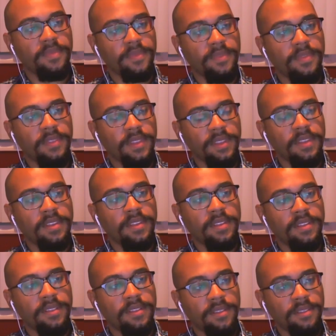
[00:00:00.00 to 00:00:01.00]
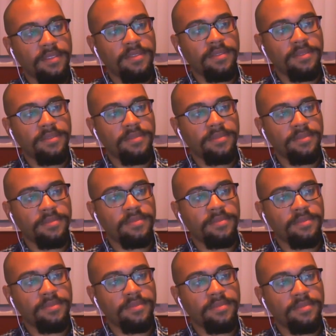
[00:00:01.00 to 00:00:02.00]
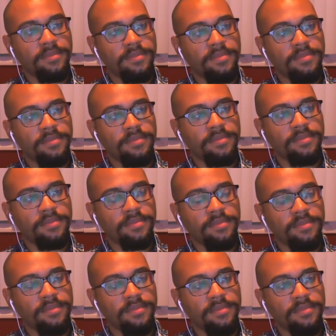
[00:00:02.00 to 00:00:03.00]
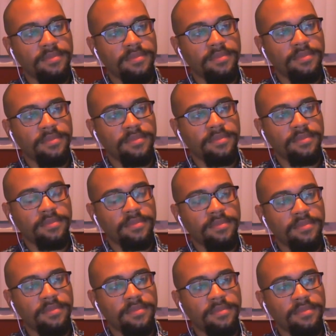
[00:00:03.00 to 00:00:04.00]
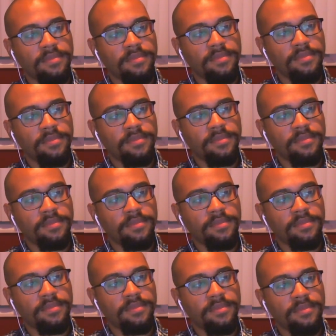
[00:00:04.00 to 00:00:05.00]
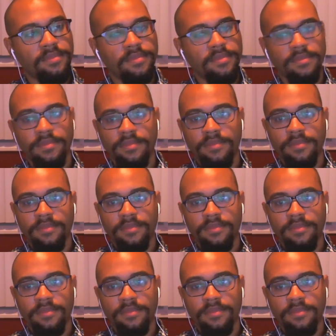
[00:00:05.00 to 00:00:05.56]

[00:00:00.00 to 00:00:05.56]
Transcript: This person isn't speaking.